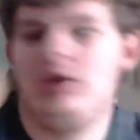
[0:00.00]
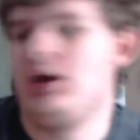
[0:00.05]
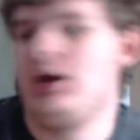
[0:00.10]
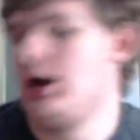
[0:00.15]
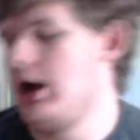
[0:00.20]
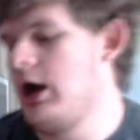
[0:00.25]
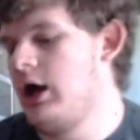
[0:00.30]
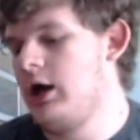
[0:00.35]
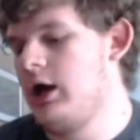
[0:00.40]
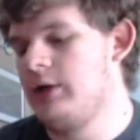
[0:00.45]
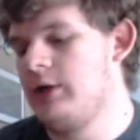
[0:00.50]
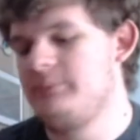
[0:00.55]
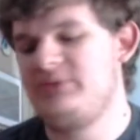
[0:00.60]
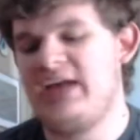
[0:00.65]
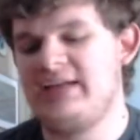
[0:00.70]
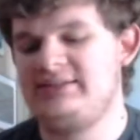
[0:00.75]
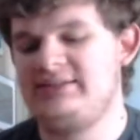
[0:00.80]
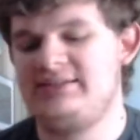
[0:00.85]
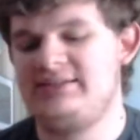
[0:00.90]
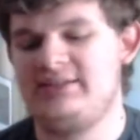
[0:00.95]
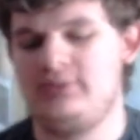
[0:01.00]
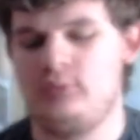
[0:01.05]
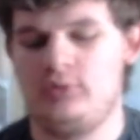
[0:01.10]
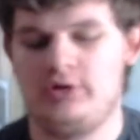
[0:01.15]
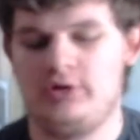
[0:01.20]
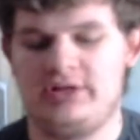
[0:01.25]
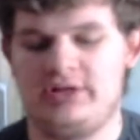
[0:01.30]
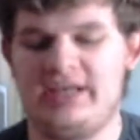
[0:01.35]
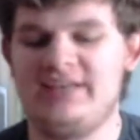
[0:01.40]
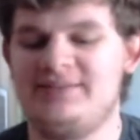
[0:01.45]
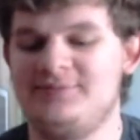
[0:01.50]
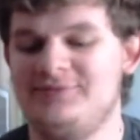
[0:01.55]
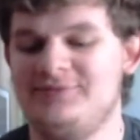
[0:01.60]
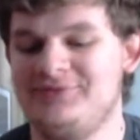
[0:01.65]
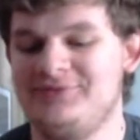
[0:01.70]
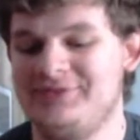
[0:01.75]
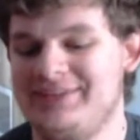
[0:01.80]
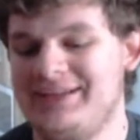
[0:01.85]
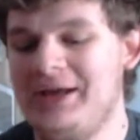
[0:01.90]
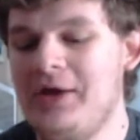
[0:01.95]
That didn't work as
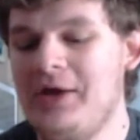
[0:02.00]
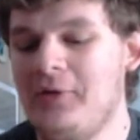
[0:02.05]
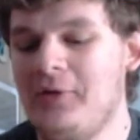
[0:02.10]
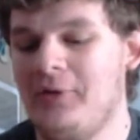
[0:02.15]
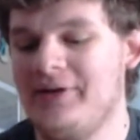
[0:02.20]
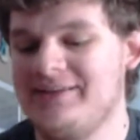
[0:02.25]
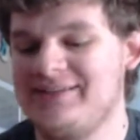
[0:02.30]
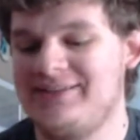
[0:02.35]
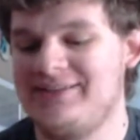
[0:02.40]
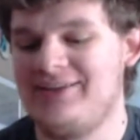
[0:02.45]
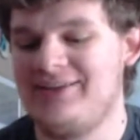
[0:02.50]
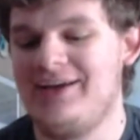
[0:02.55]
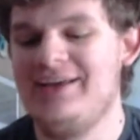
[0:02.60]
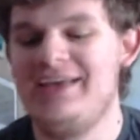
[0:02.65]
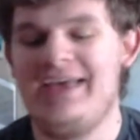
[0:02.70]
well as I thought.